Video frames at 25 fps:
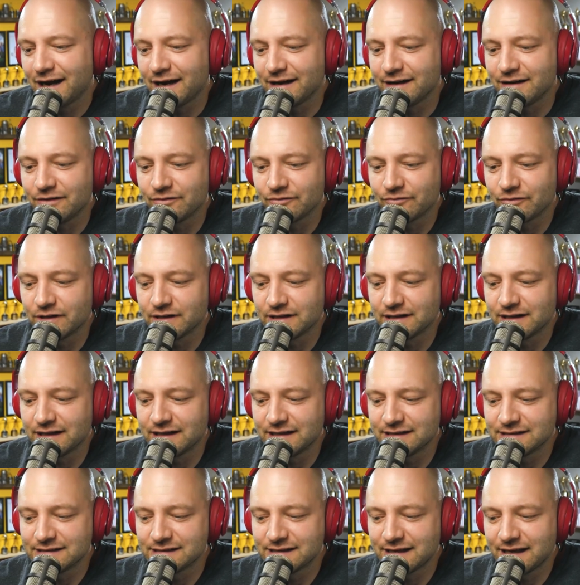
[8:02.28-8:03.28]
I didn't
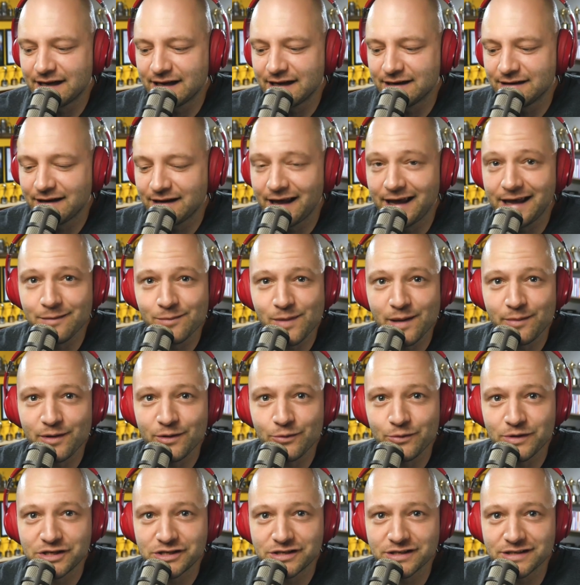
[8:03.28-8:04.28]
realize that, hey, maybe
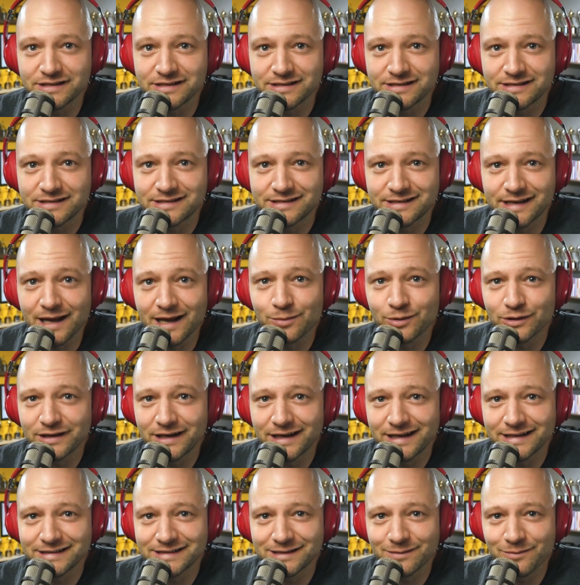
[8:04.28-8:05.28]
we should
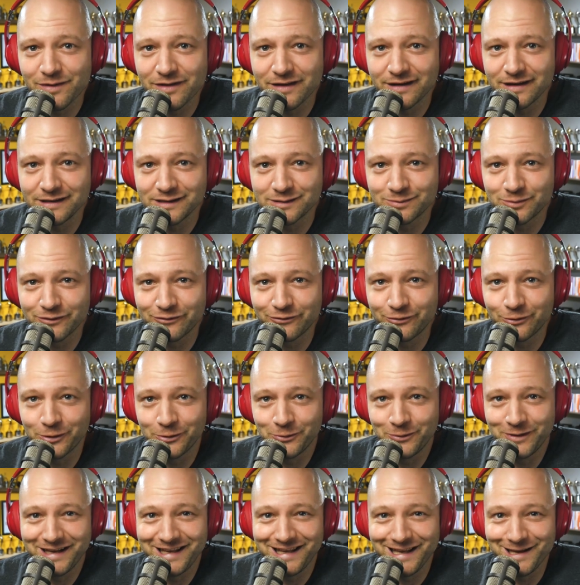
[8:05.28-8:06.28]
stabilize some things before
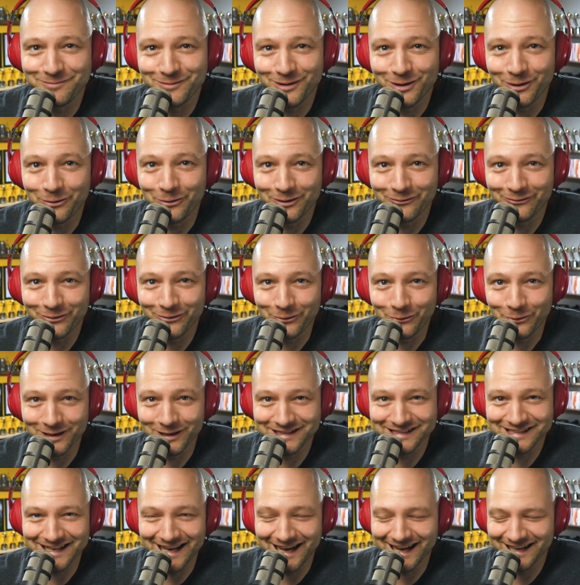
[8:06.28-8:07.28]
we keep going for
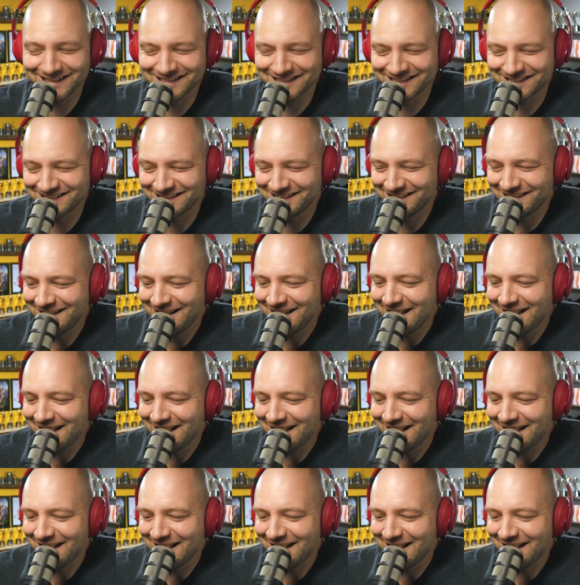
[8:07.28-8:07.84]
what's next.